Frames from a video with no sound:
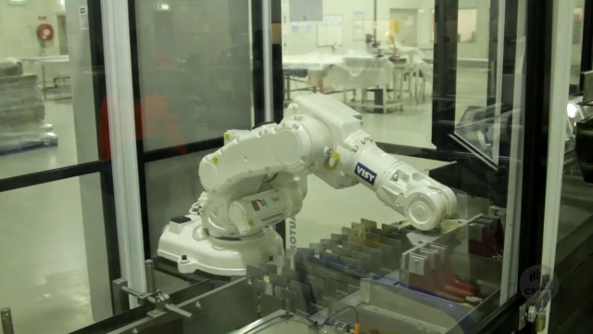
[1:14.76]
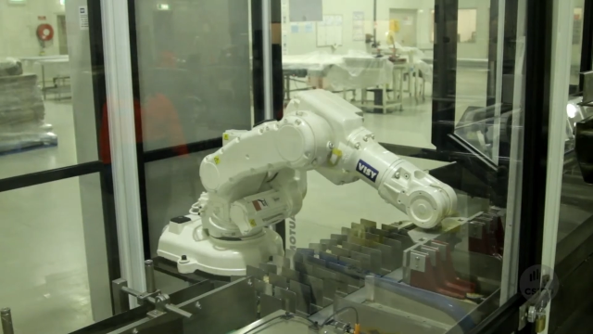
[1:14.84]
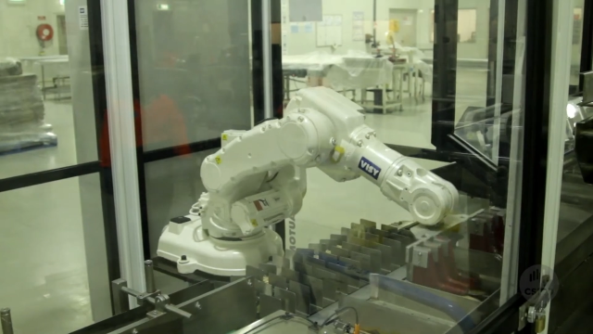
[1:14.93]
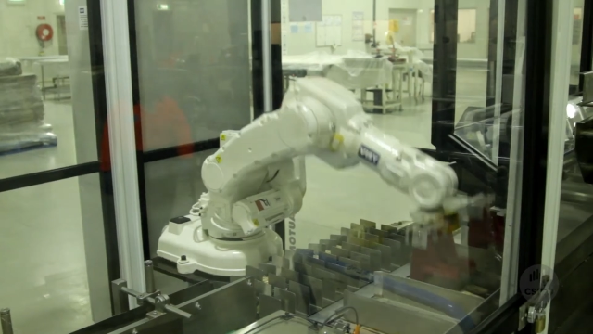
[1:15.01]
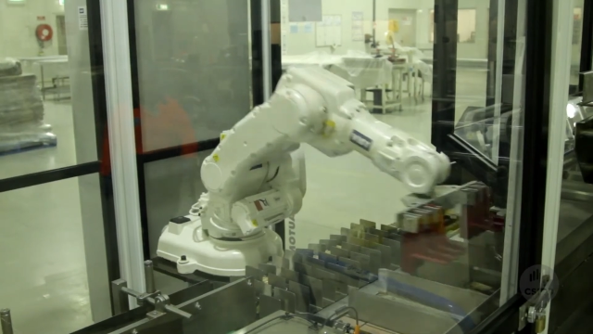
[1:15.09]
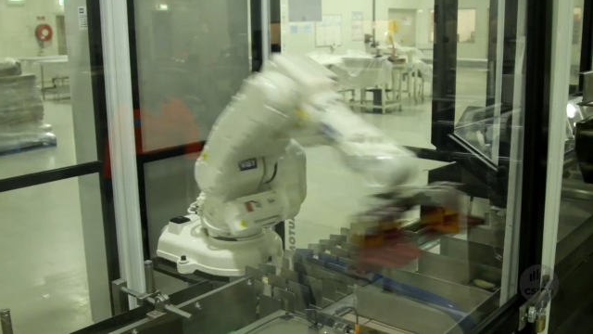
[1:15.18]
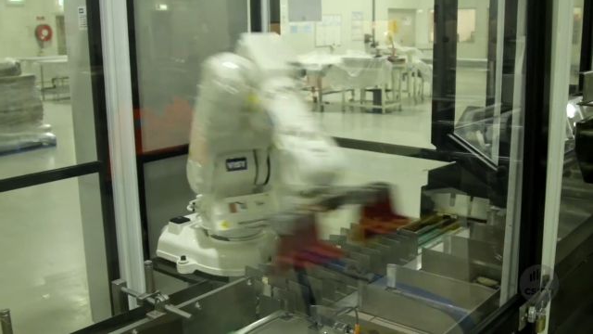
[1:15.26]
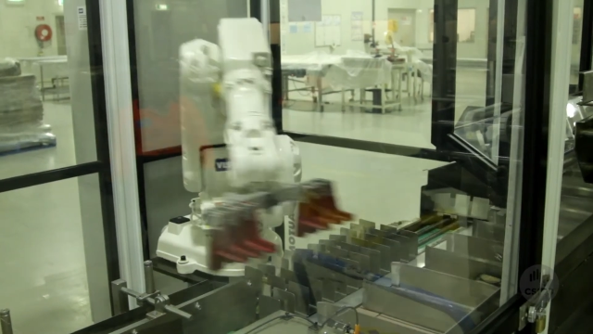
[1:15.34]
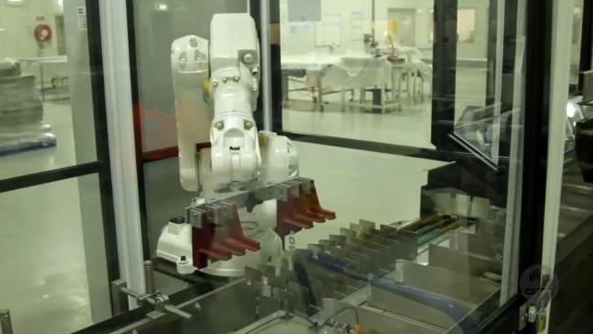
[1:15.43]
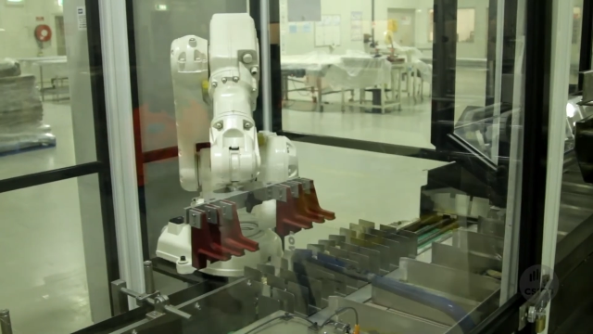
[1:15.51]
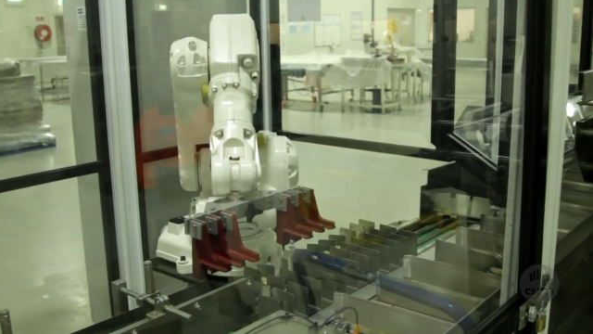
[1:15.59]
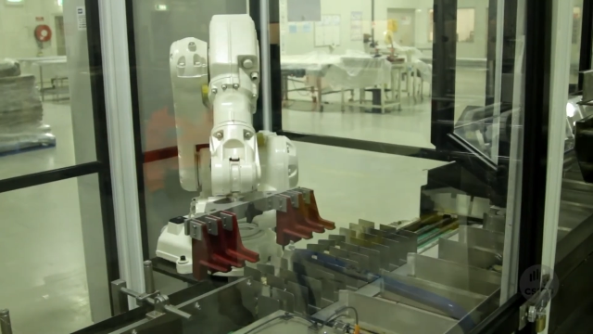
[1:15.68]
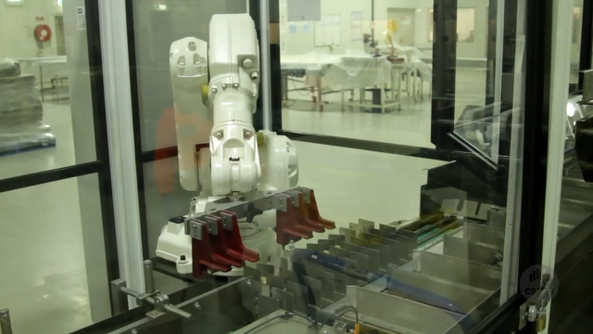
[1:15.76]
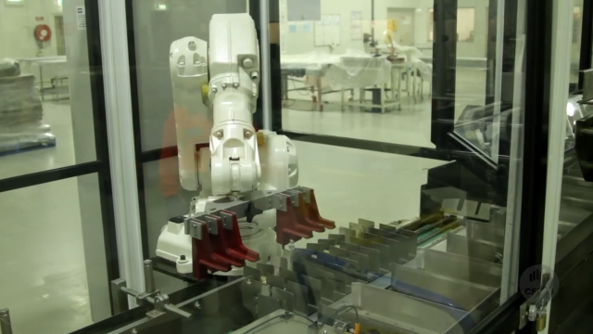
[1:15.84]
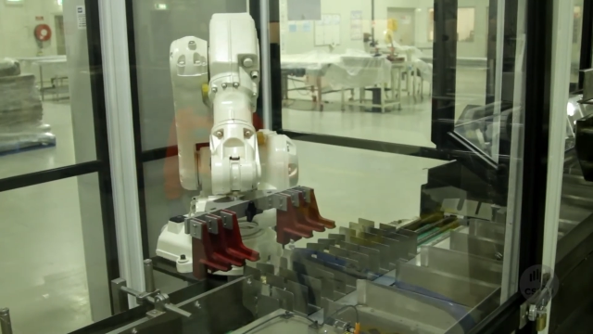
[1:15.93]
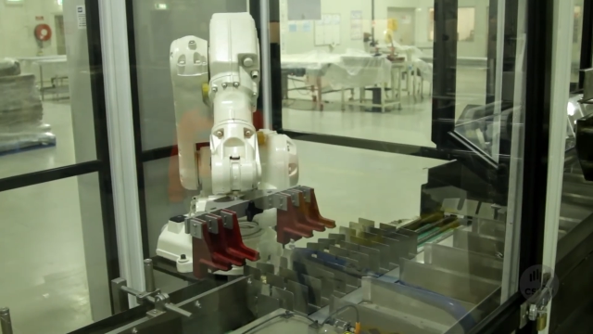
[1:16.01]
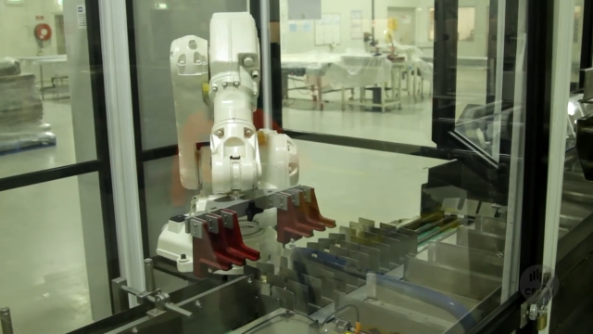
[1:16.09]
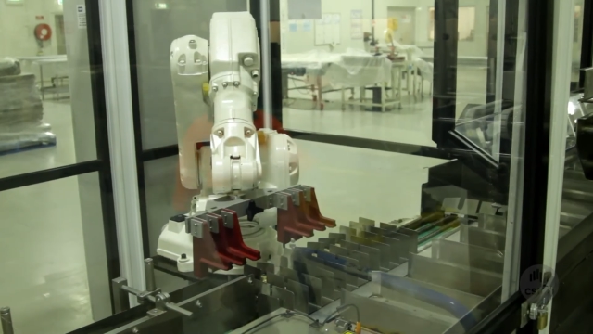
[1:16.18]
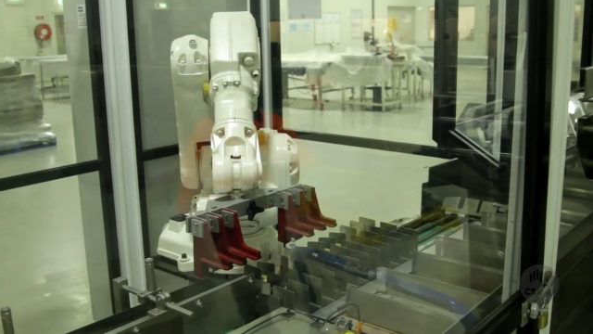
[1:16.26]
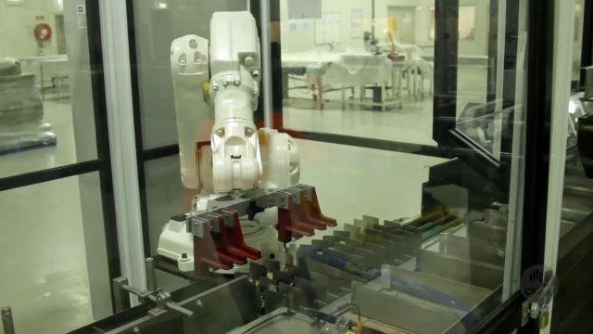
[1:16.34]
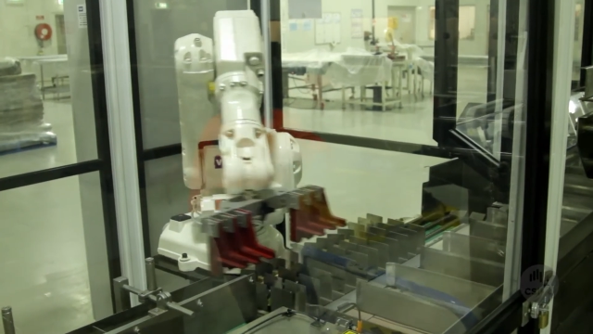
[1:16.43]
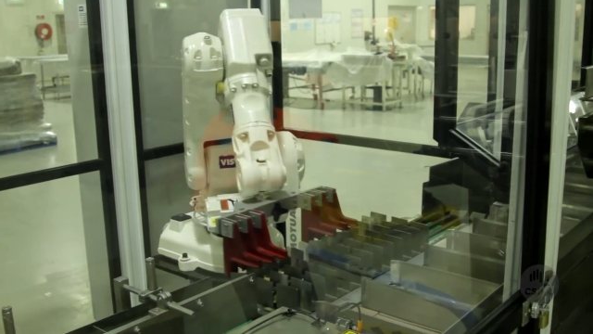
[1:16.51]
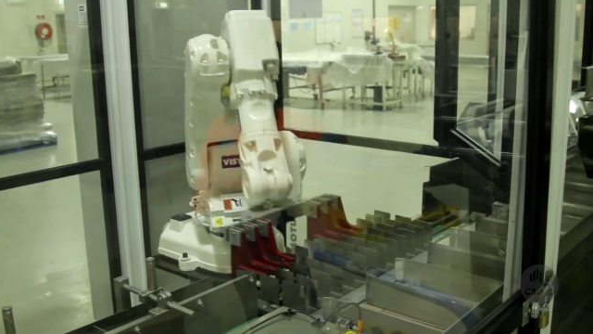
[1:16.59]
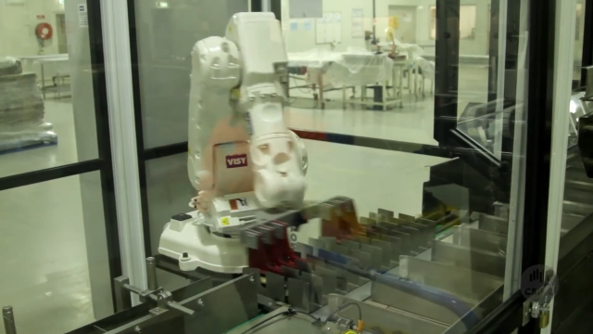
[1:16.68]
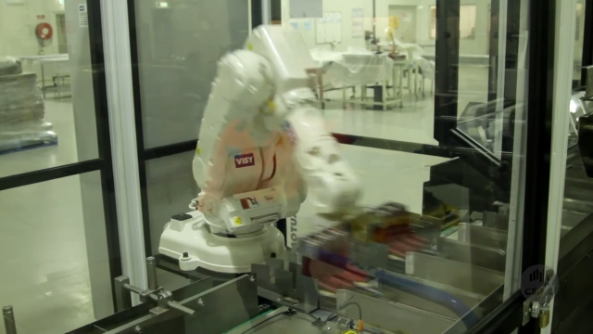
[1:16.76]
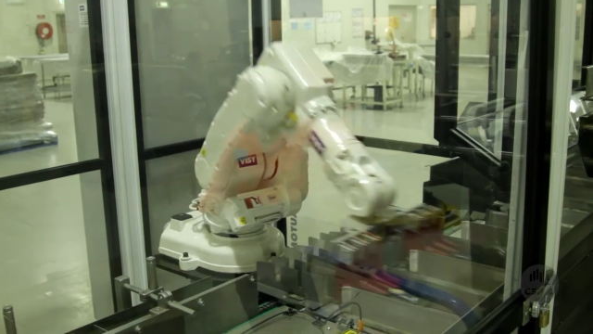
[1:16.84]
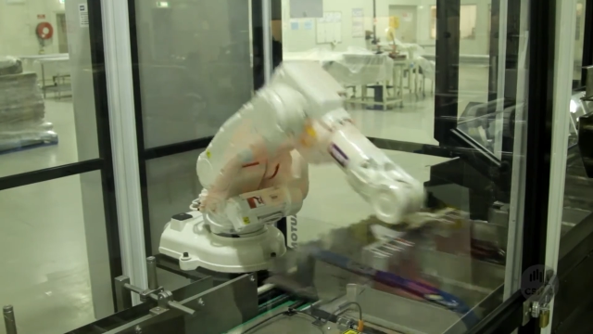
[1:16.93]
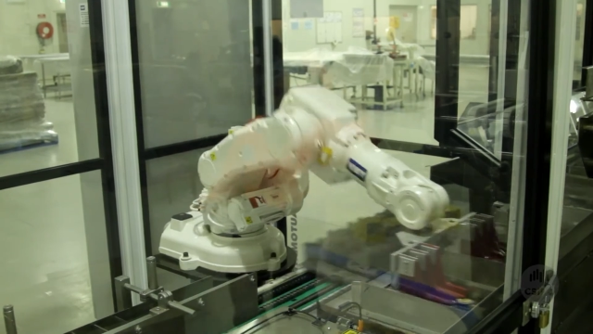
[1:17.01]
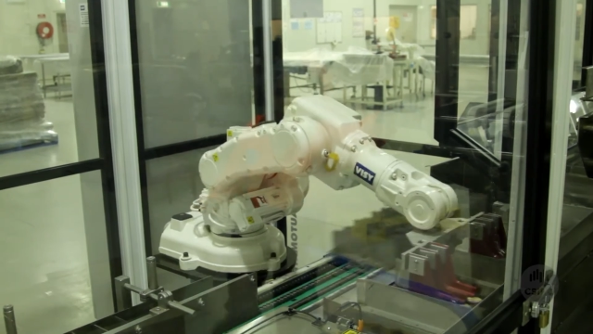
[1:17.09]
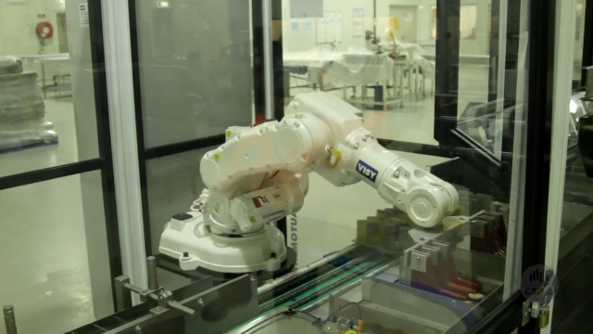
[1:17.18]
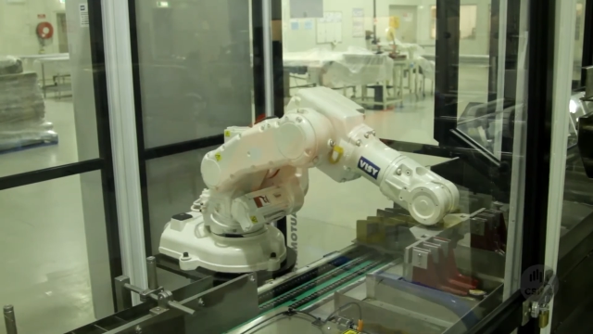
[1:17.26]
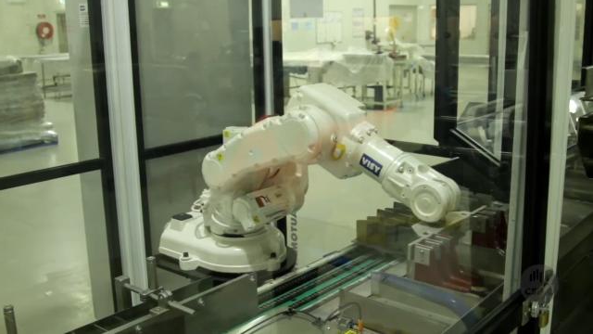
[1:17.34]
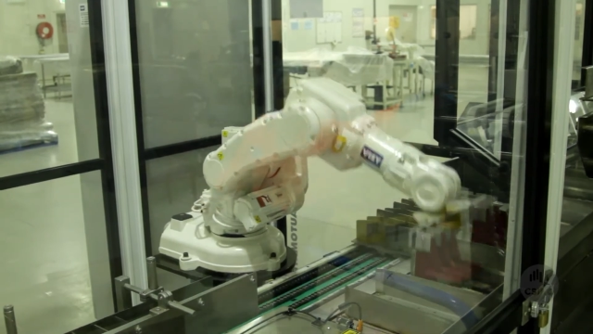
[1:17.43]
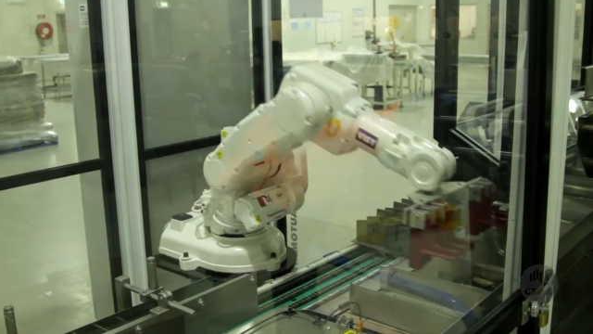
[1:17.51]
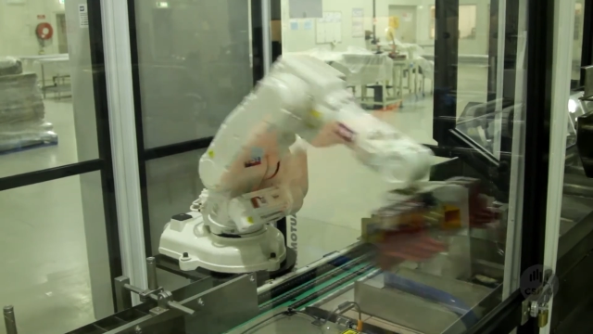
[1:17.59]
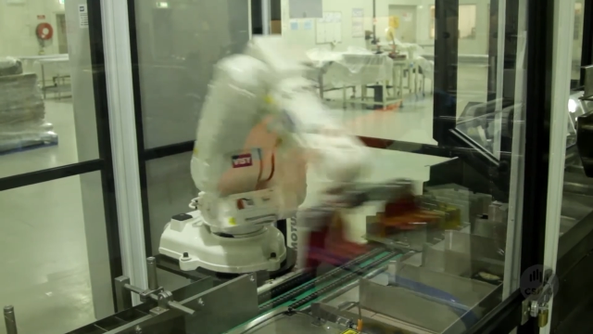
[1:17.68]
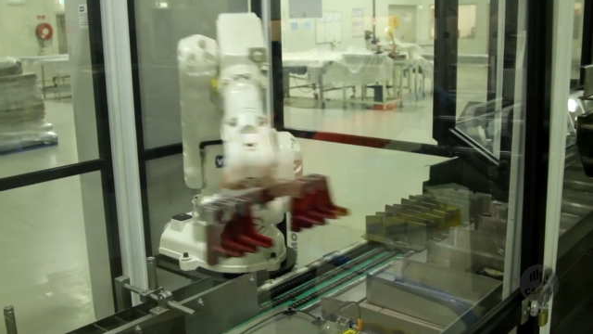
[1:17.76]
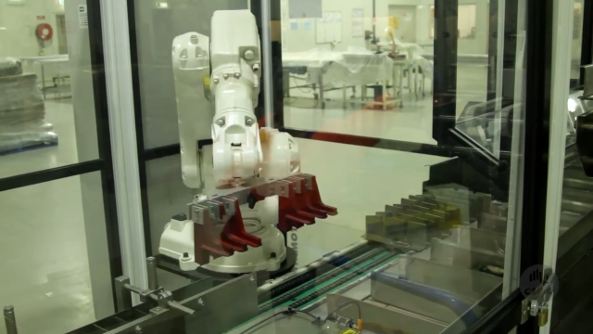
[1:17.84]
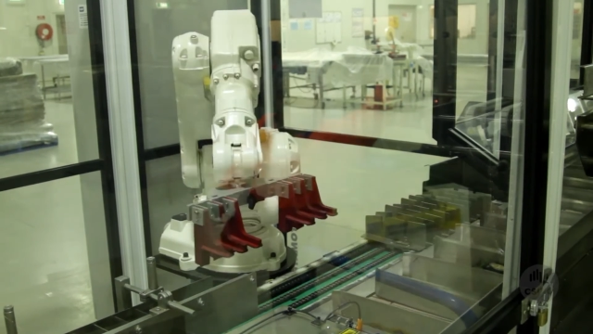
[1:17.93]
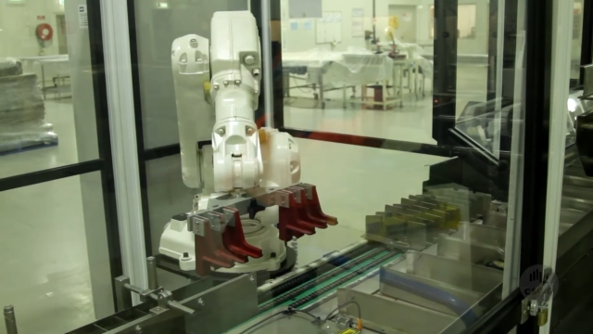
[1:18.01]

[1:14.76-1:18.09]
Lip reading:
No face is visible, so there are no lips to read.